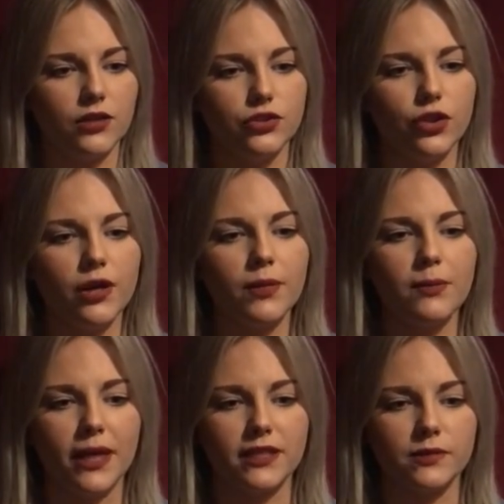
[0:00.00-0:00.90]
During my
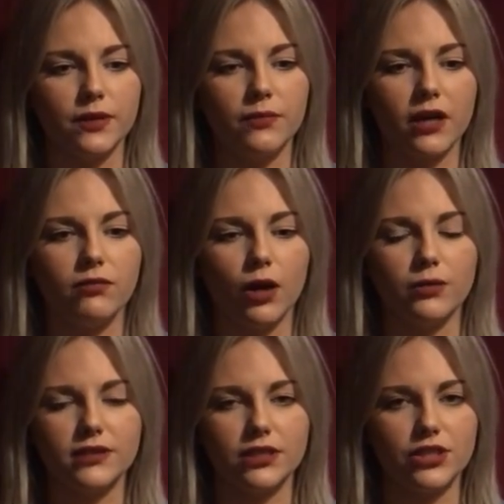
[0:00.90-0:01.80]
placement, my role
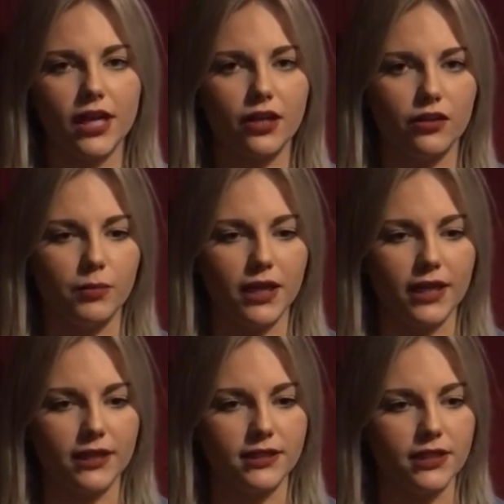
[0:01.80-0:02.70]
was to shadow the
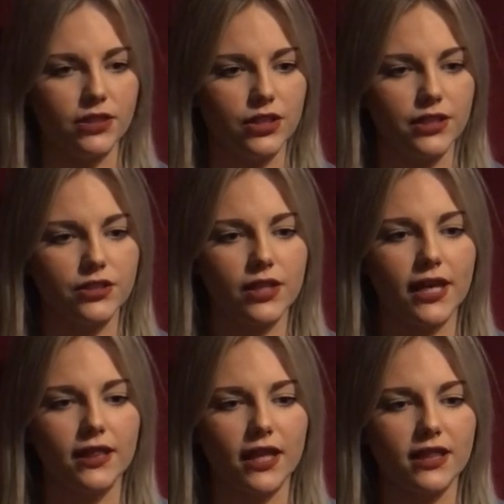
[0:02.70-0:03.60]
PE teachers
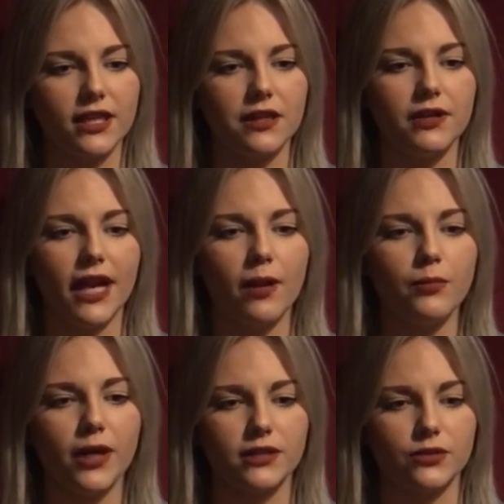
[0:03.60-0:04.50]
in their theory and
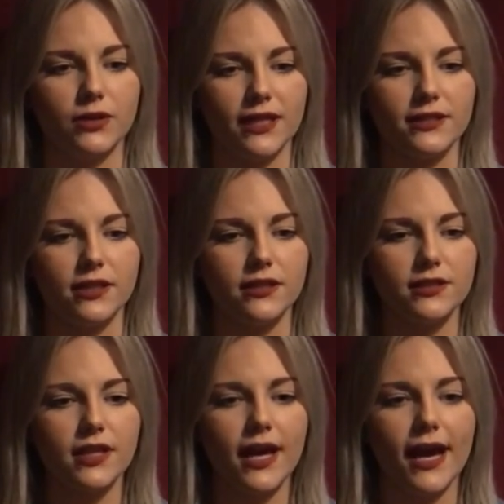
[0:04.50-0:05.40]
practical
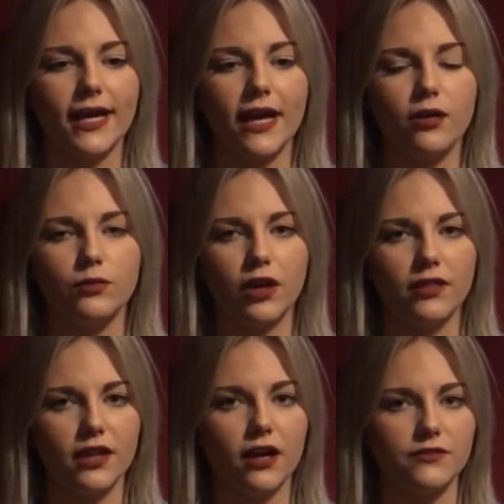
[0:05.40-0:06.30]
lessons and help run
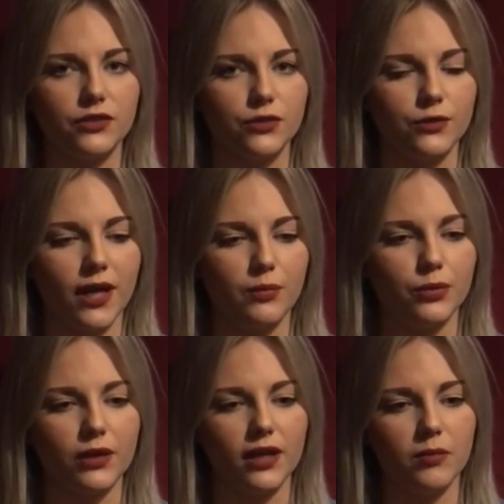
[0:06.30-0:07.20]
the after-school
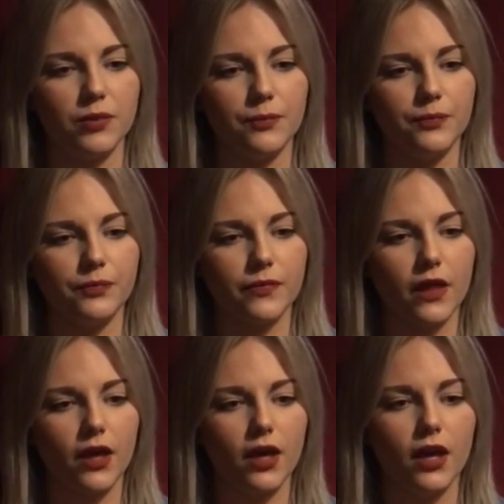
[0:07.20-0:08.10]
netball club.
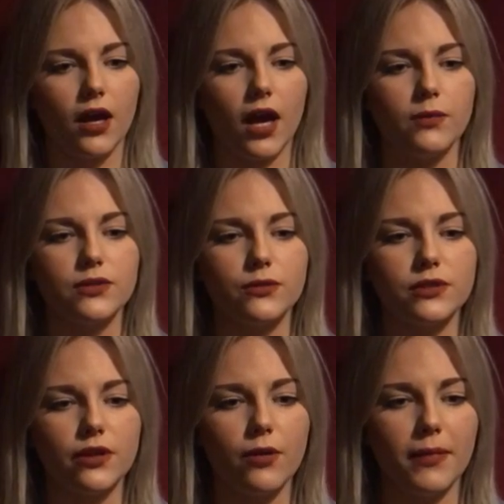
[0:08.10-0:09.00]
I was
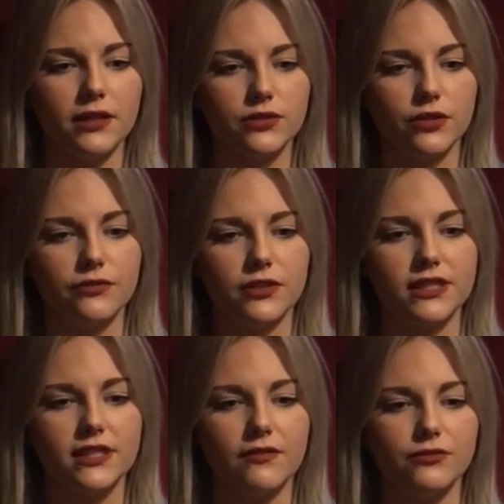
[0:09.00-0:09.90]
also a mentor for
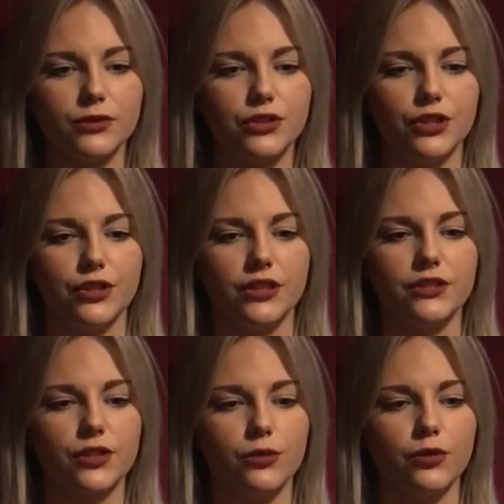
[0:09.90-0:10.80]
several
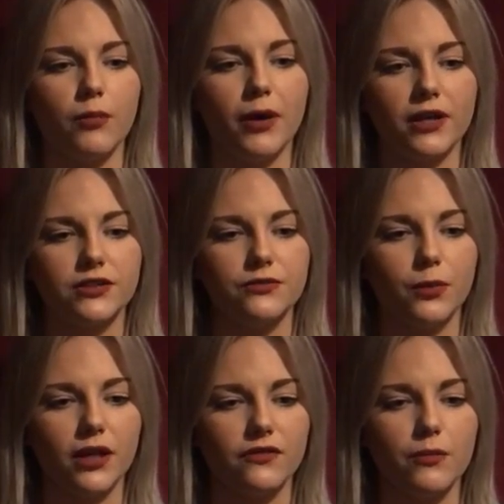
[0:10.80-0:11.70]
students who were a part of
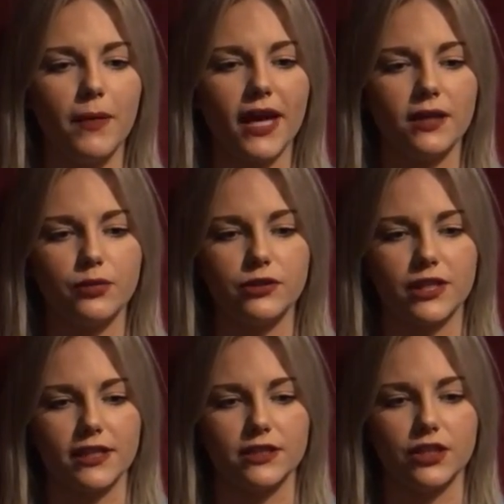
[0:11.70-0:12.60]
one of the main
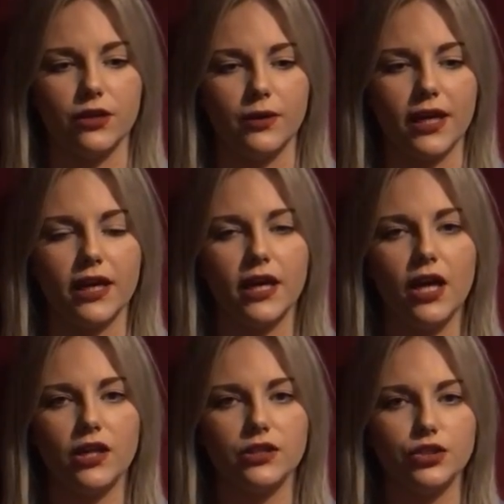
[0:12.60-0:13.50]
projects at QE,
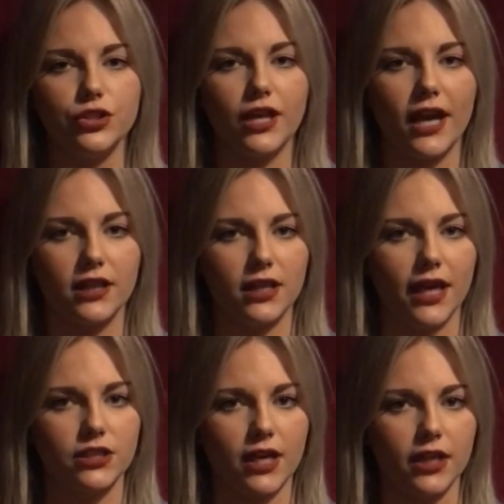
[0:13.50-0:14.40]
the Junior Athlete
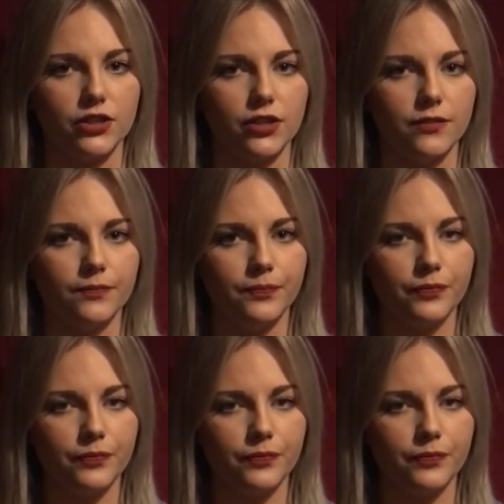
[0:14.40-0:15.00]
Education.